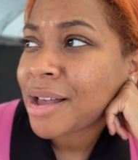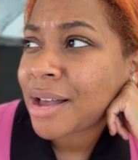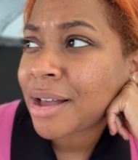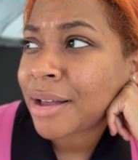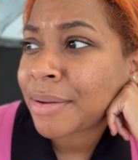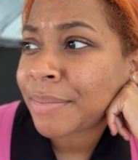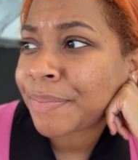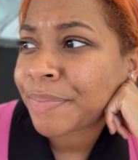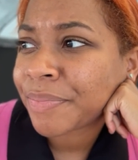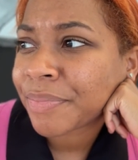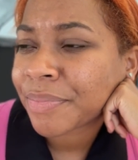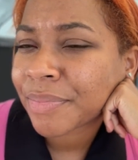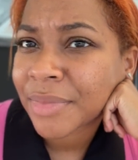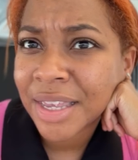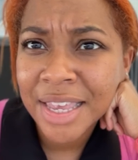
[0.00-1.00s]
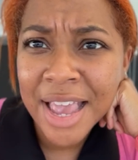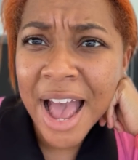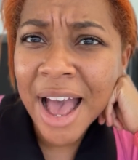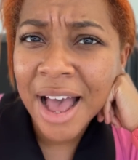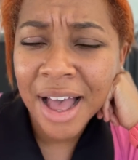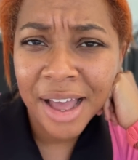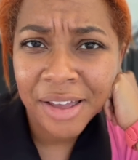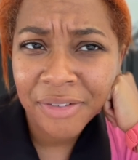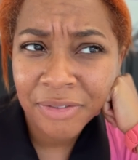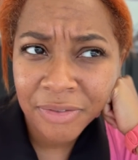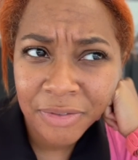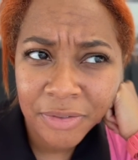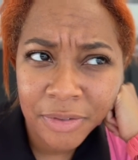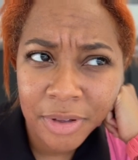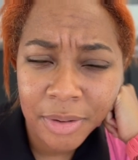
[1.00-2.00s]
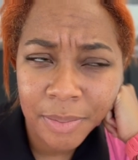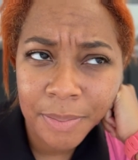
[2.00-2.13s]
Um, yeah, I've